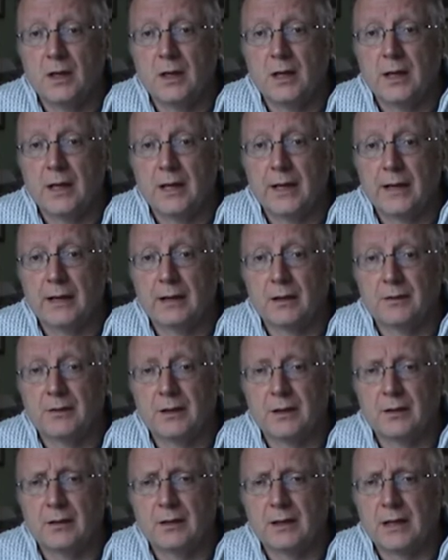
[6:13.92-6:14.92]
and I
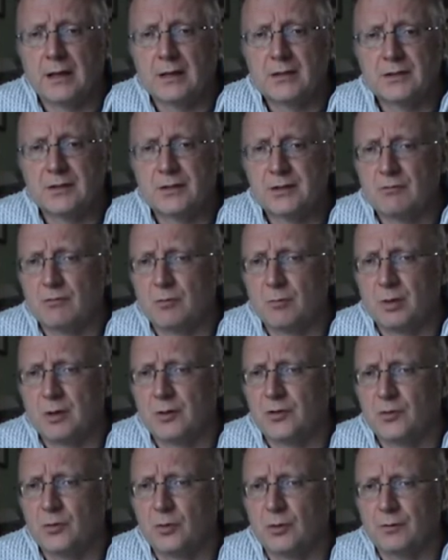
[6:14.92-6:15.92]
think the Axis are on
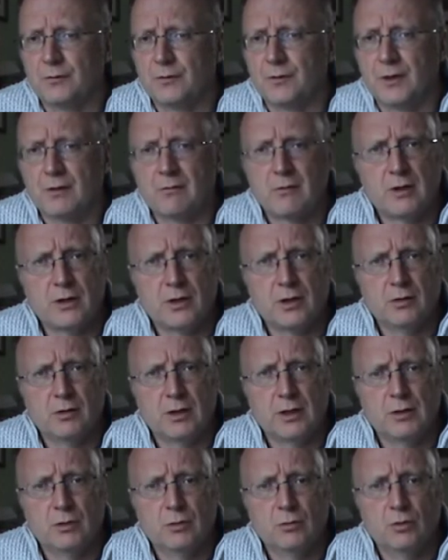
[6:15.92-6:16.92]
+1 for their air
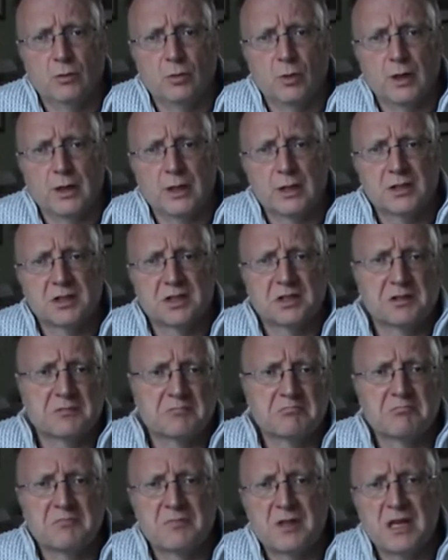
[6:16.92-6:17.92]
unit in Norway. So
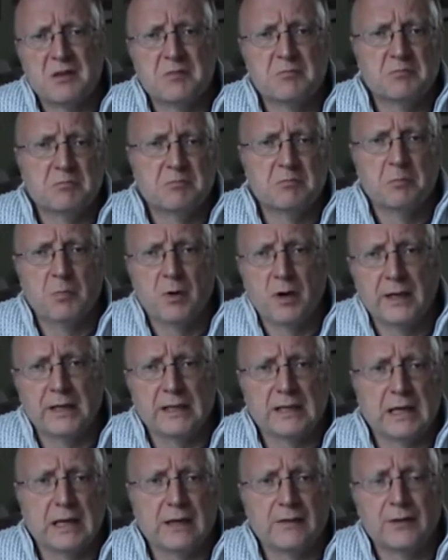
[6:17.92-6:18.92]
they might
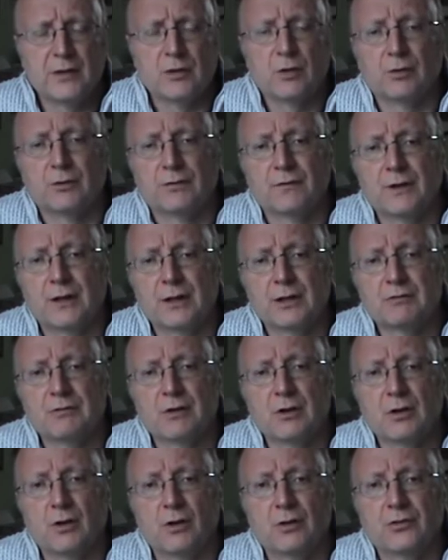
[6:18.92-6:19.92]
get the odd
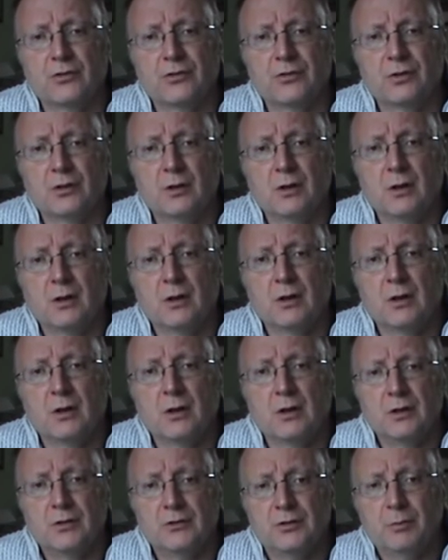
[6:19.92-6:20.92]
factory lost
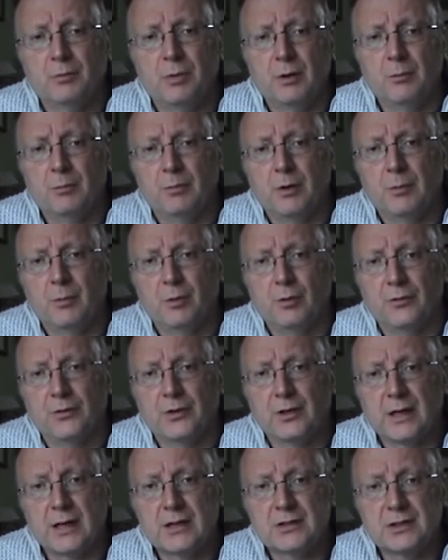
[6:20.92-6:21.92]
to bump up on
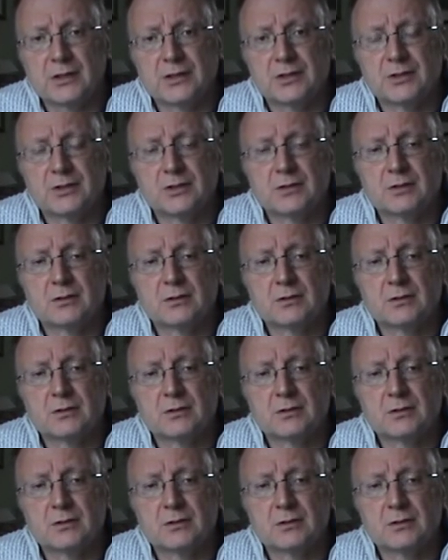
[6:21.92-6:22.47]
the Axis